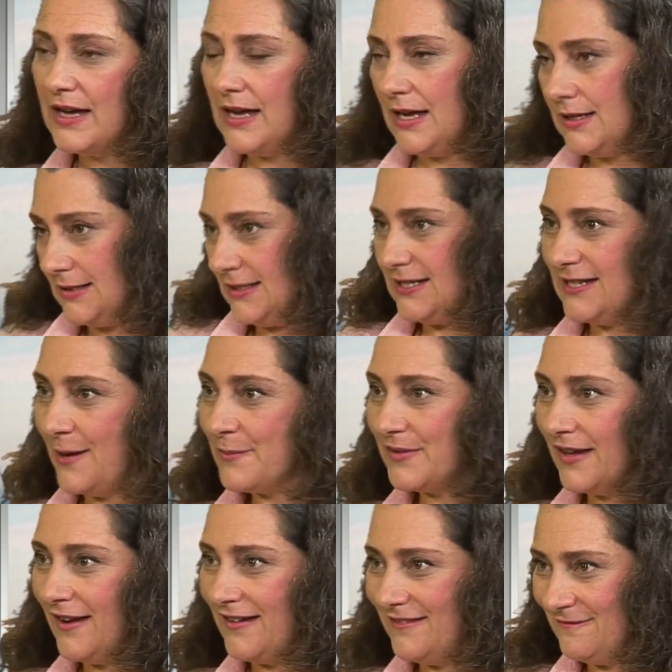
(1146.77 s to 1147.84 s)
it's
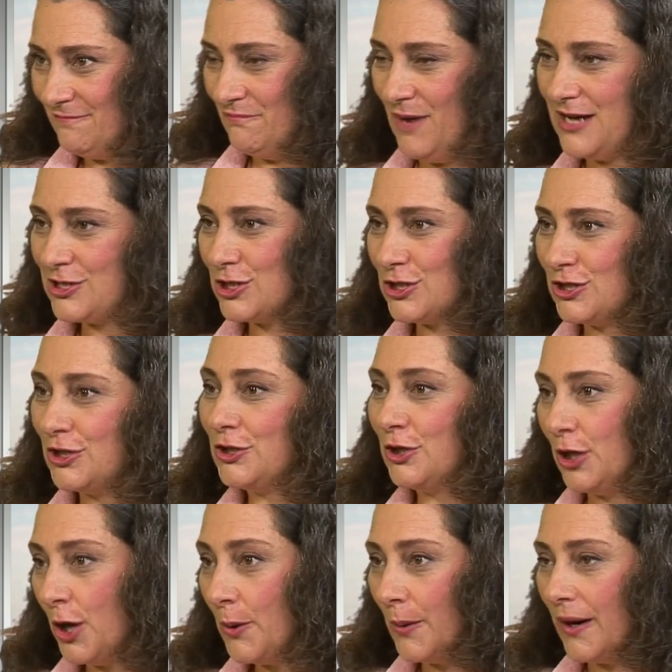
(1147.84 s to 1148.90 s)
something much
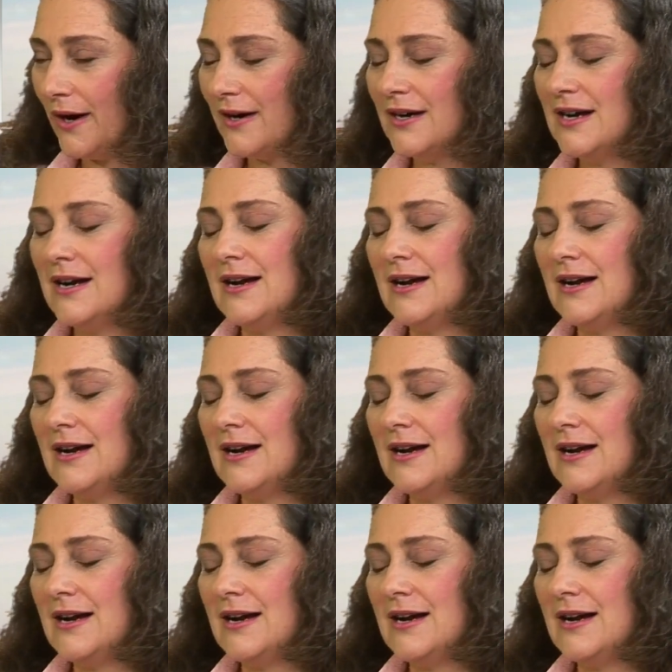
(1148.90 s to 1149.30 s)
lower.